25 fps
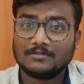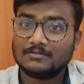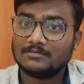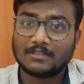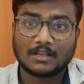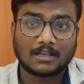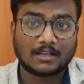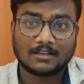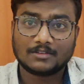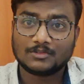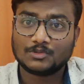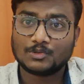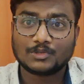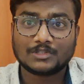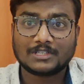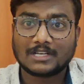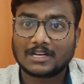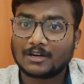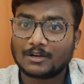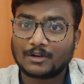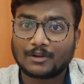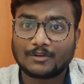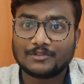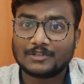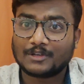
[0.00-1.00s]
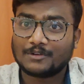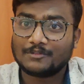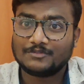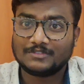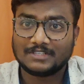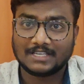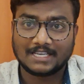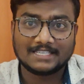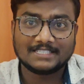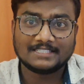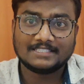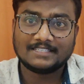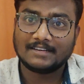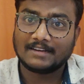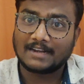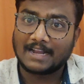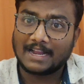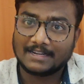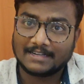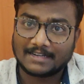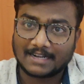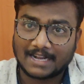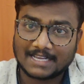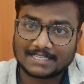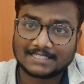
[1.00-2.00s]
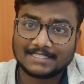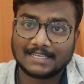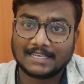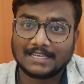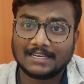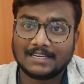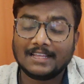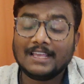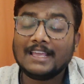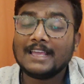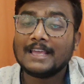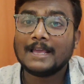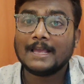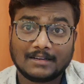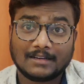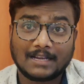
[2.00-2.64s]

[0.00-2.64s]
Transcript: the JoSAA cutoffs have changed drastically.